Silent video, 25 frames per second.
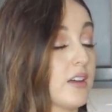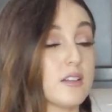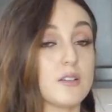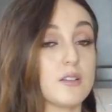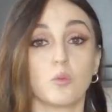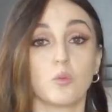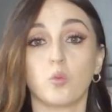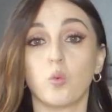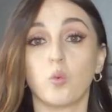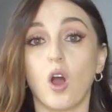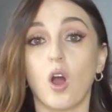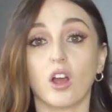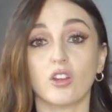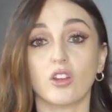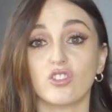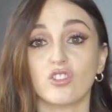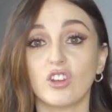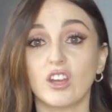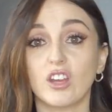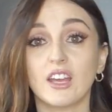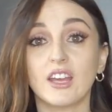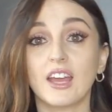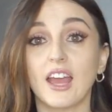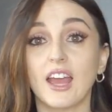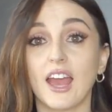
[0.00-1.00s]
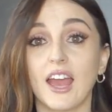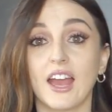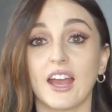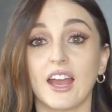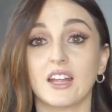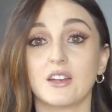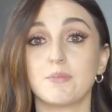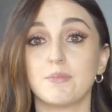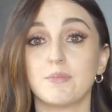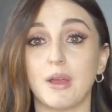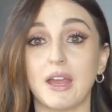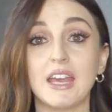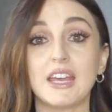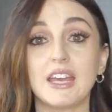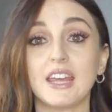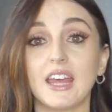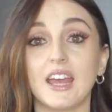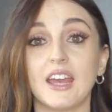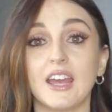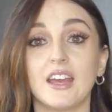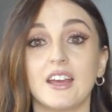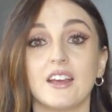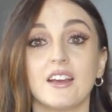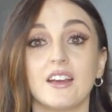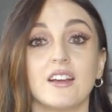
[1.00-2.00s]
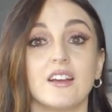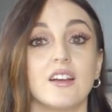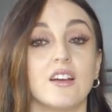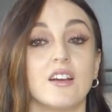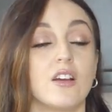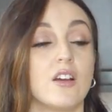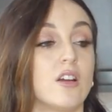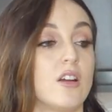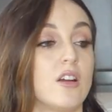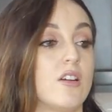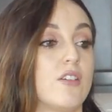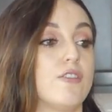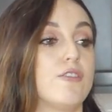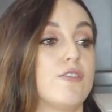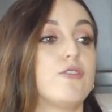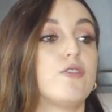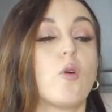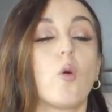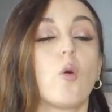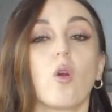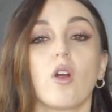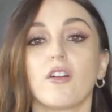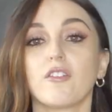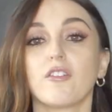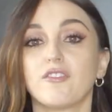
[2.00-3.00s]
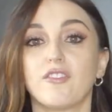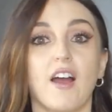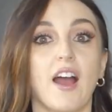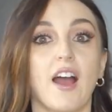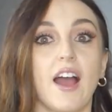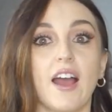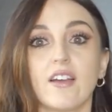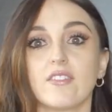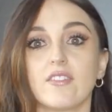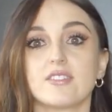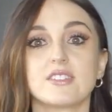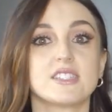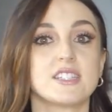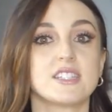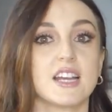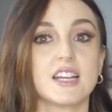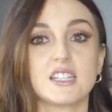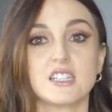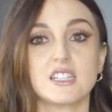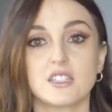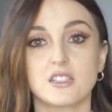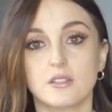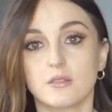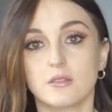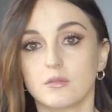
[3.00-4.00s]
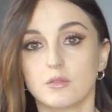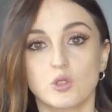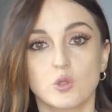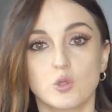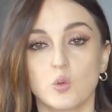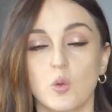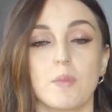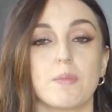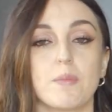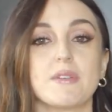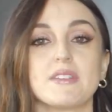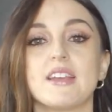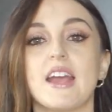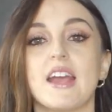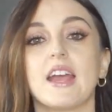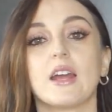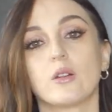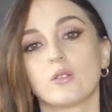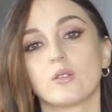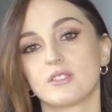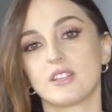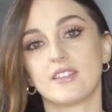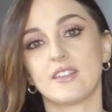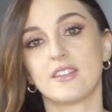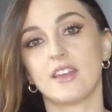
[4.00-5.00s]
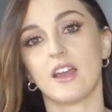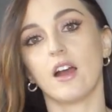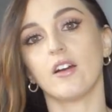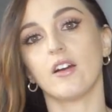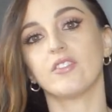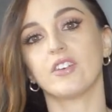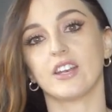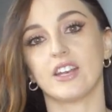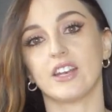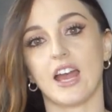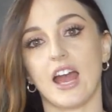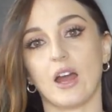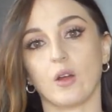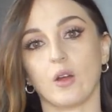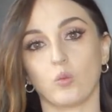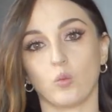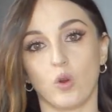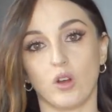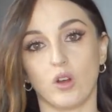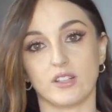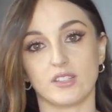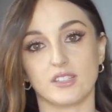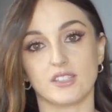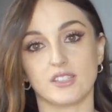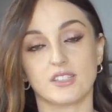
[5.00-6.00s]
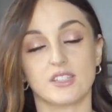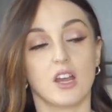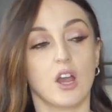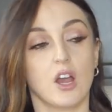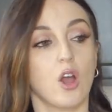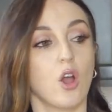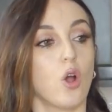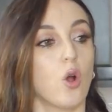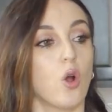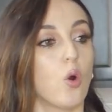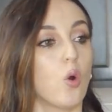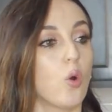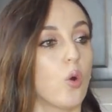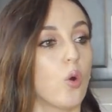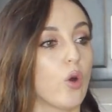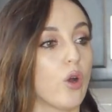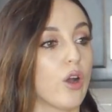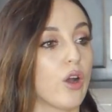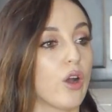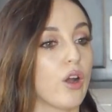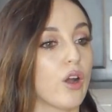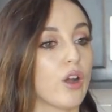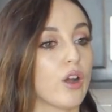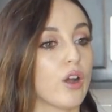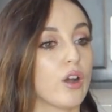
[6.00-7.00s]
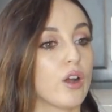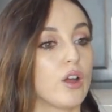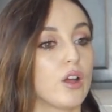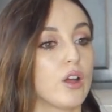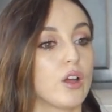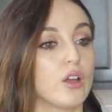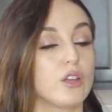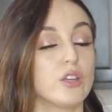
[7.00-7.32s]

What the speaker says: washing and baking 4, 5, 6 sweet potatoes in the oven at once, Or,